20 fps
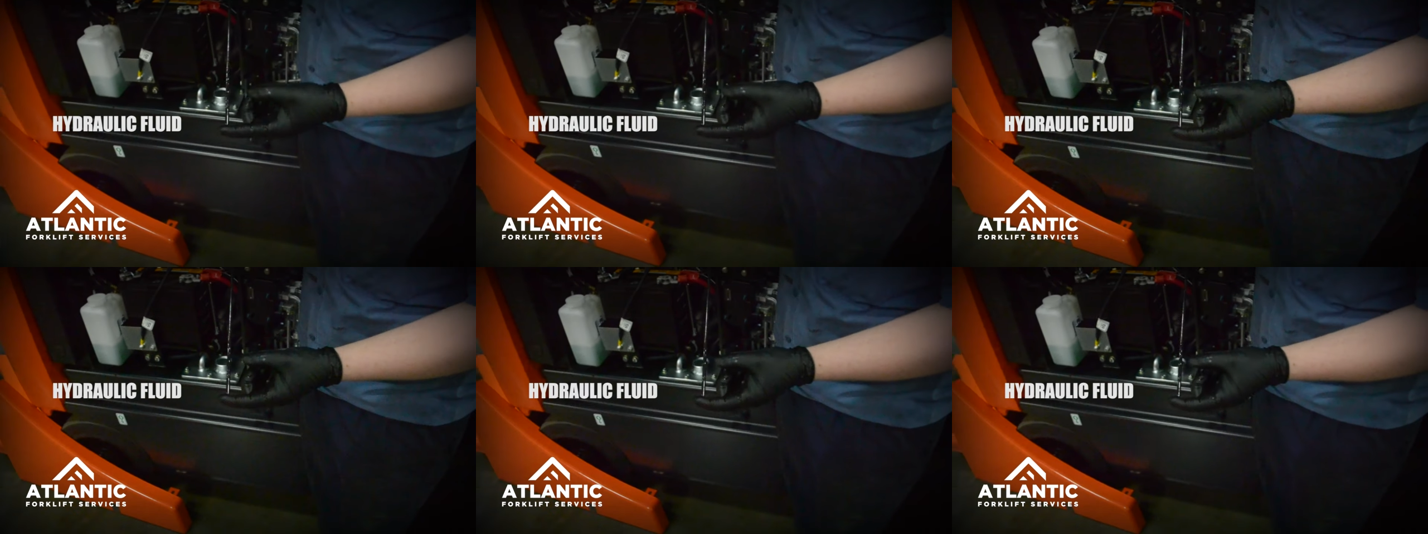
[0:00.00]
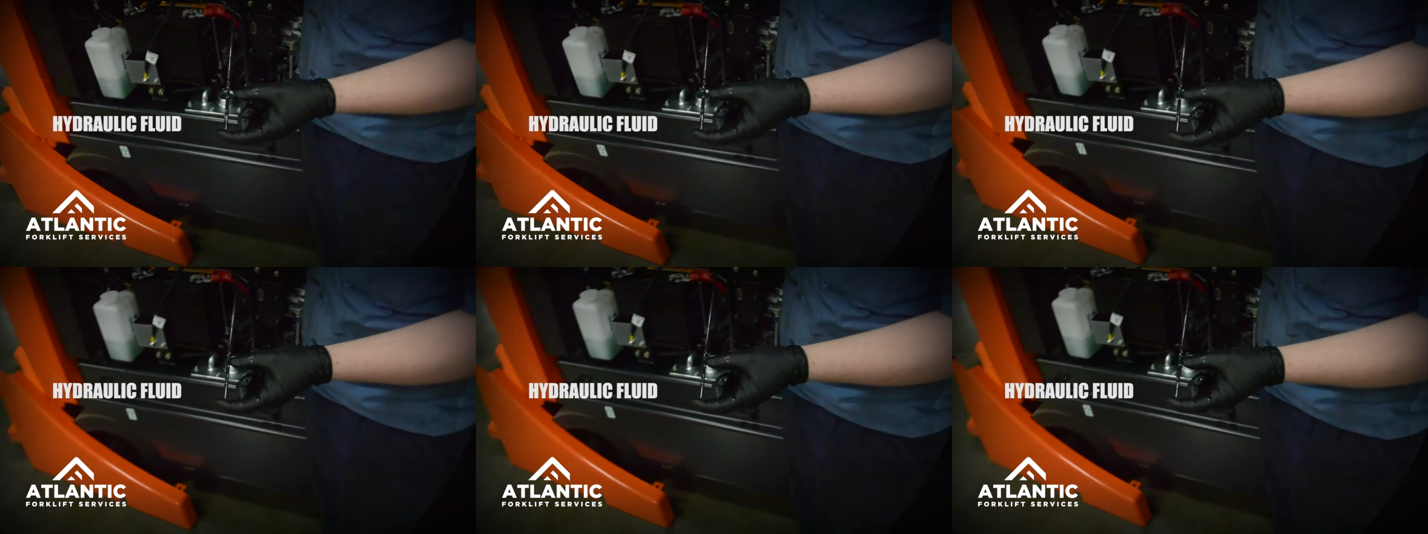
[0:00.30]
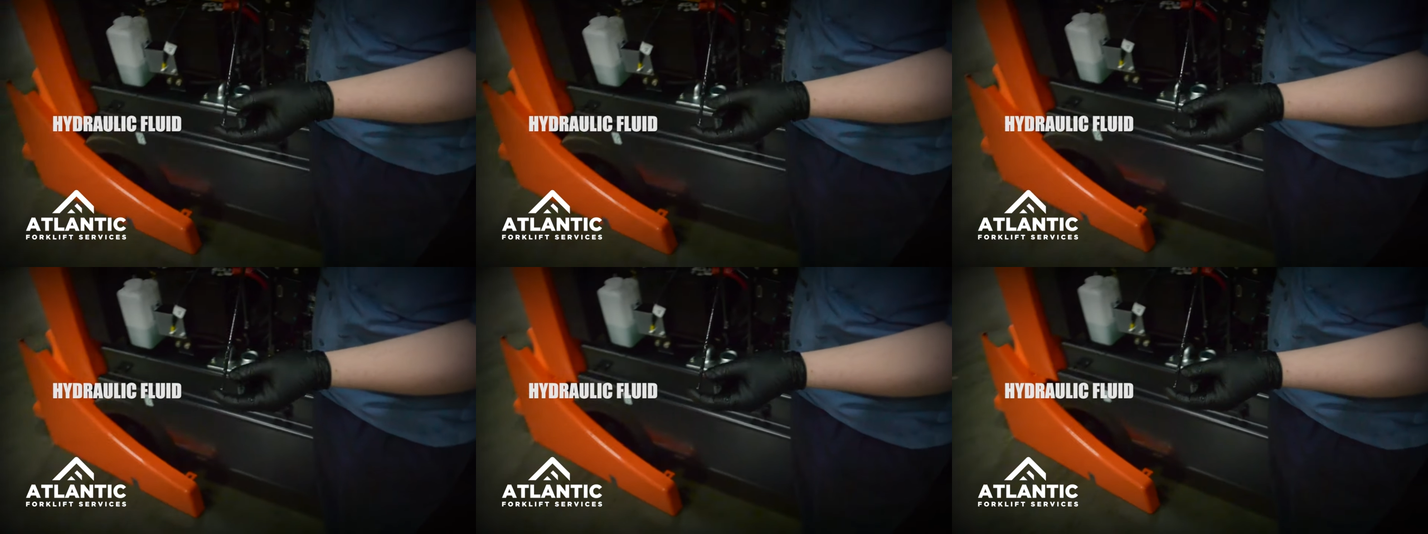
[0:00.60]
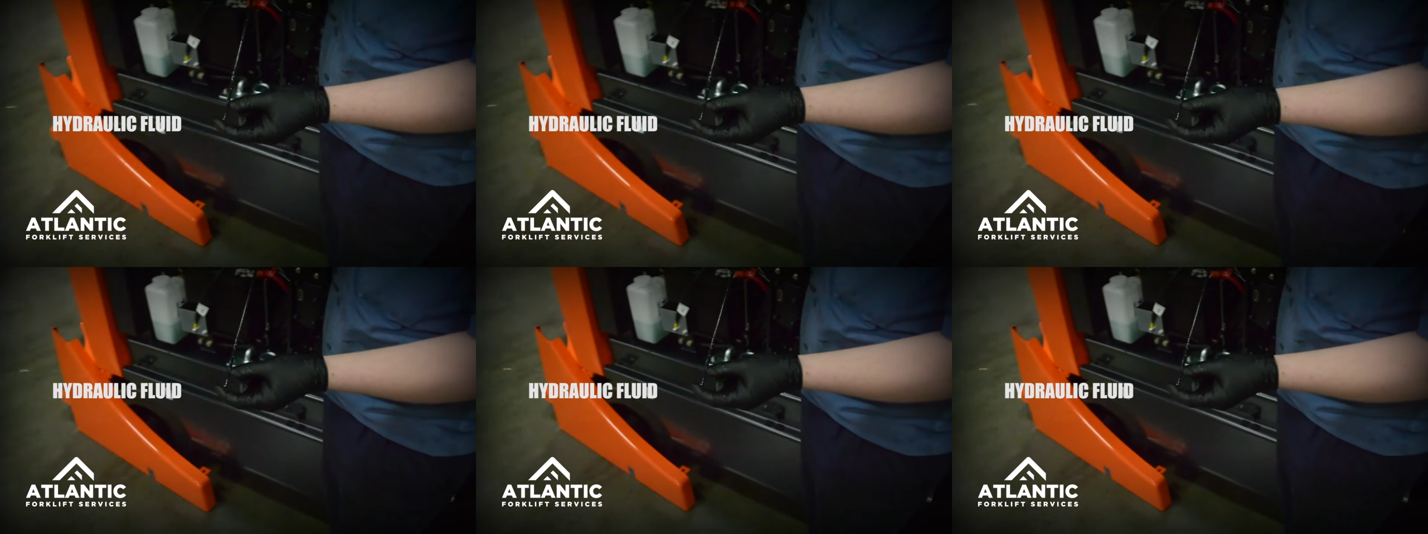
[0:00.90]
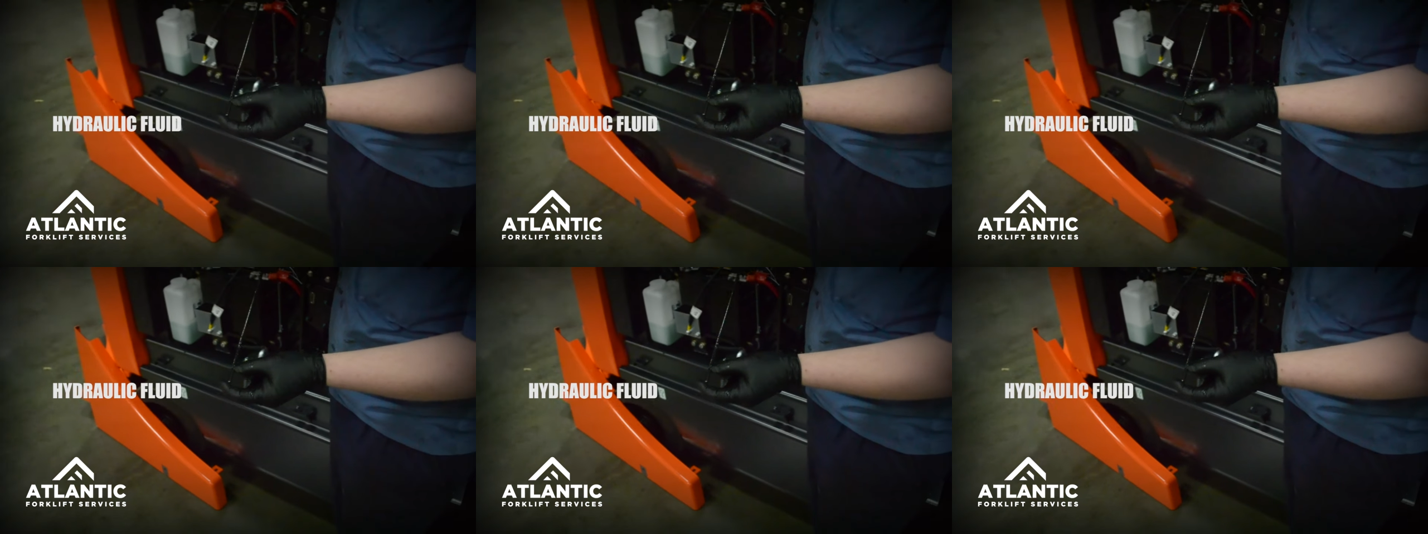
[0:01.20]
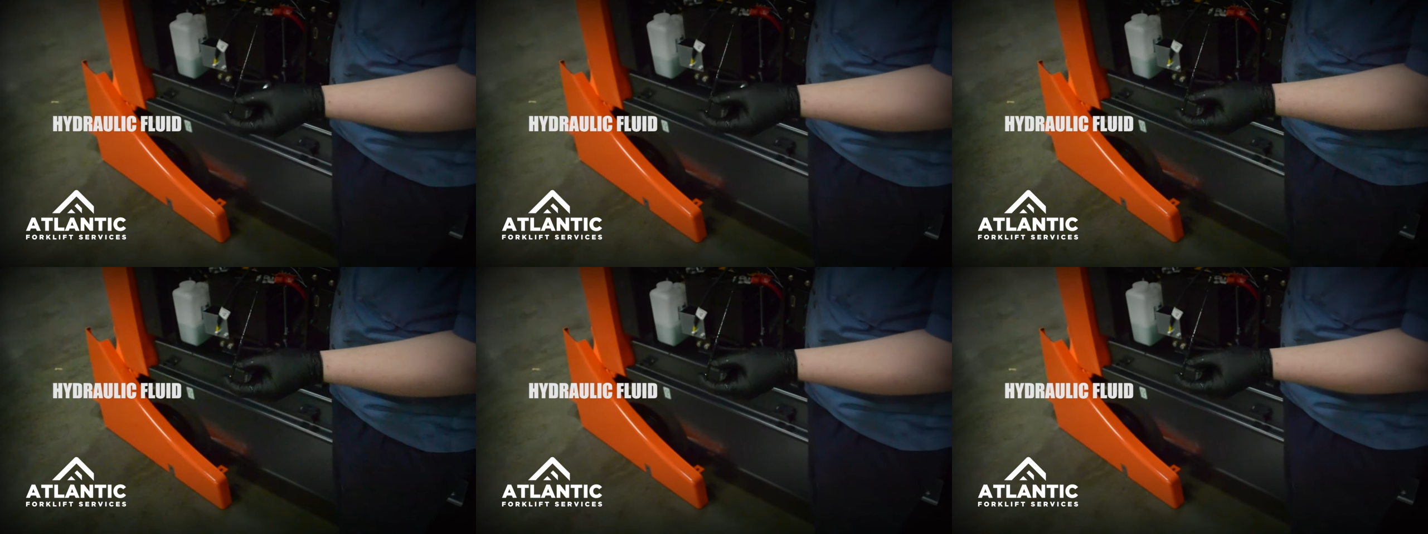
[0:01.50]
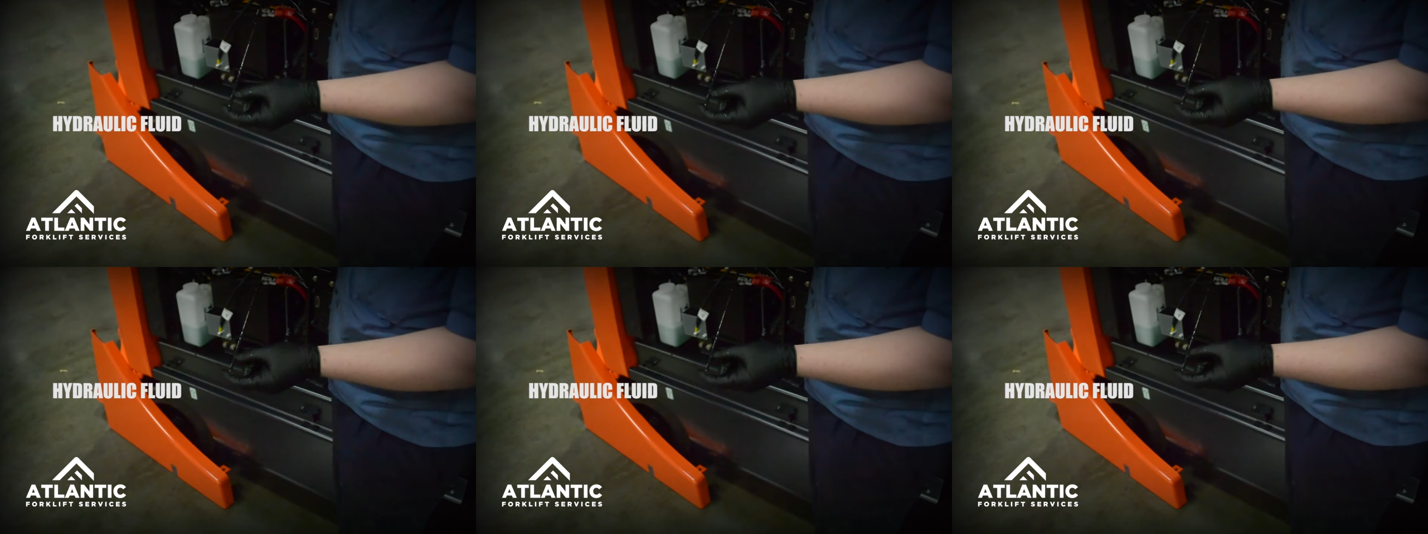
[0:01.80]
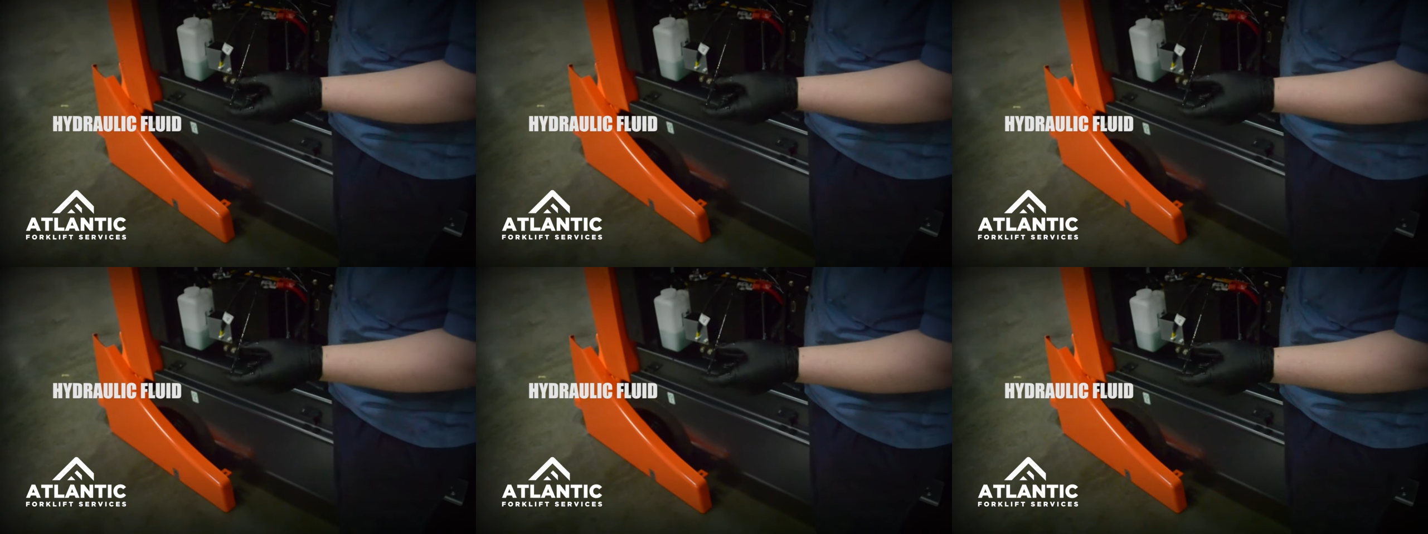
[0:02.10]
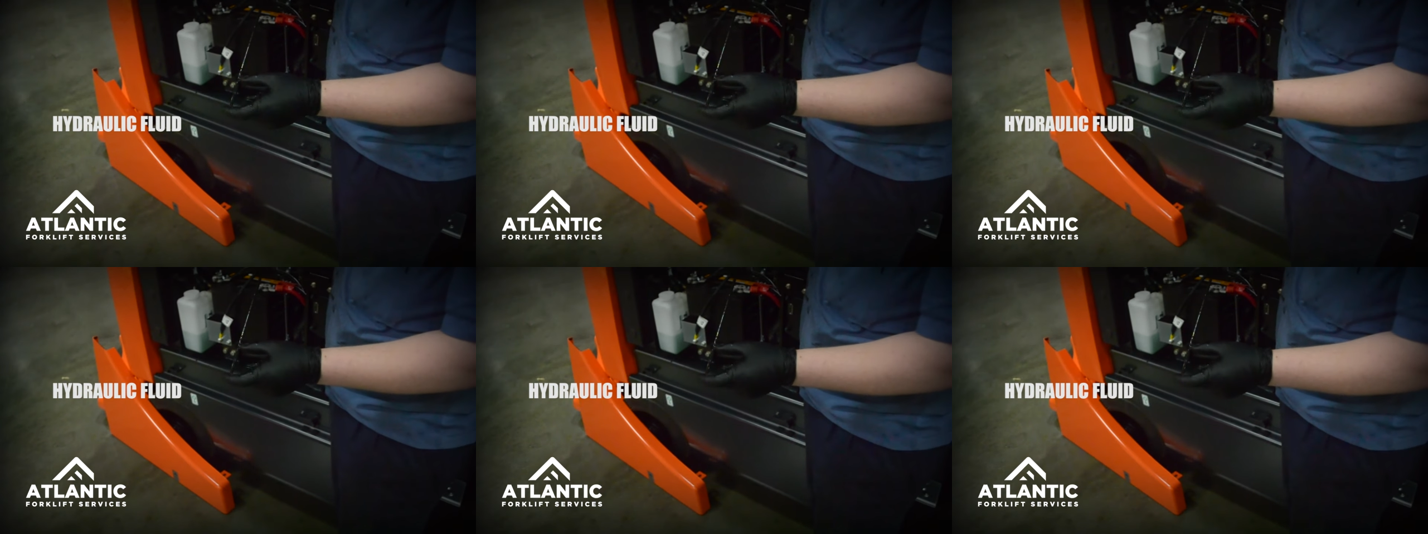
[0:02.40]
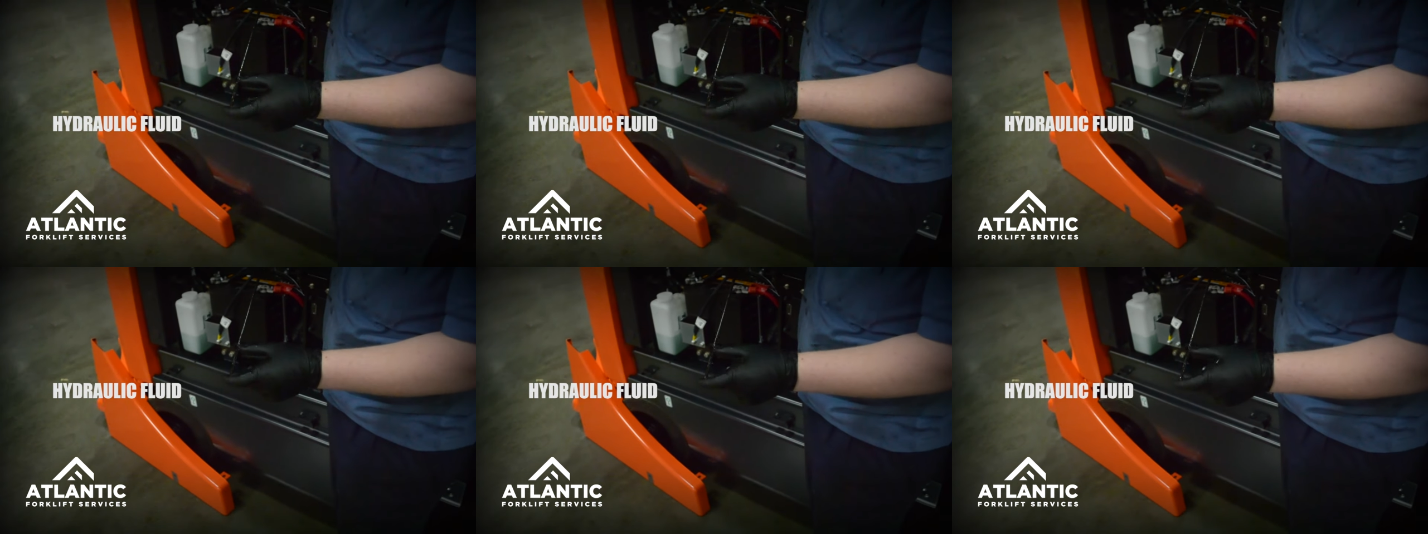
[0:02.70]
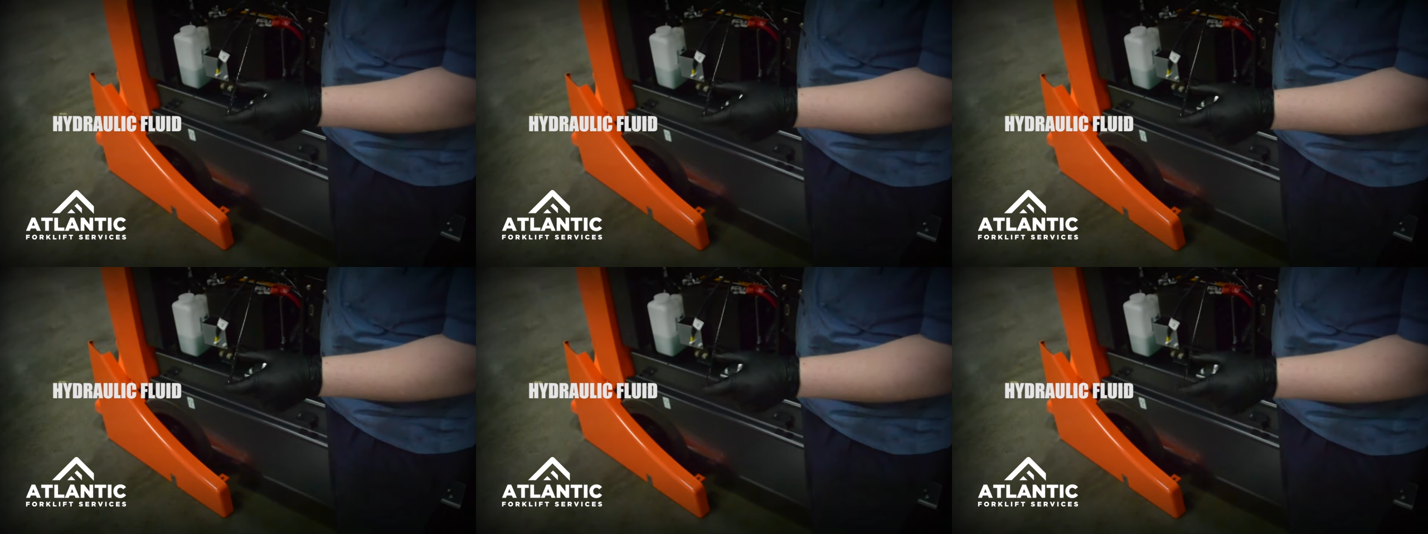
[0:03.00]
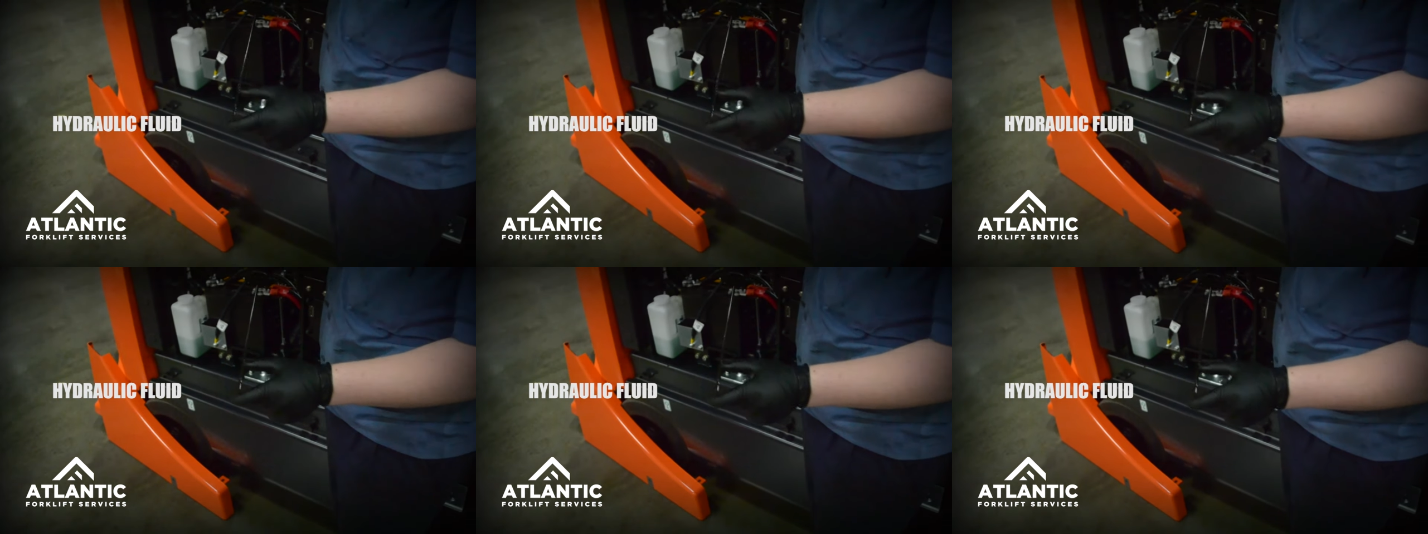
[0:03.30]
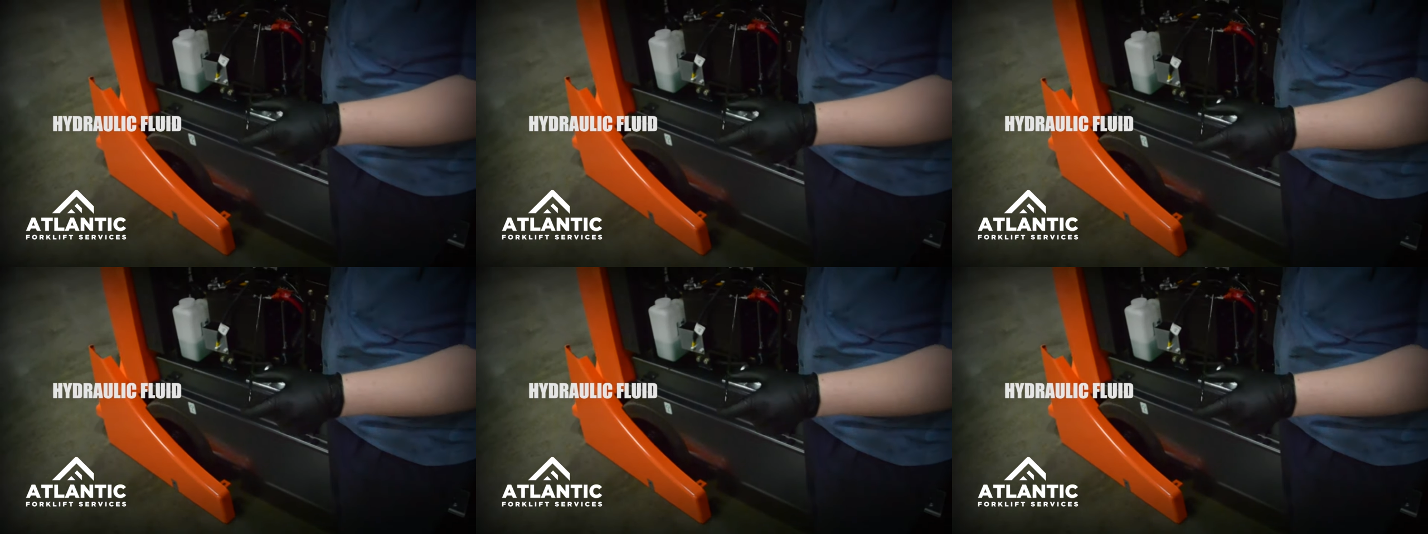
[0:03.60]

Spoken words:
Nobody's mouth can be seen.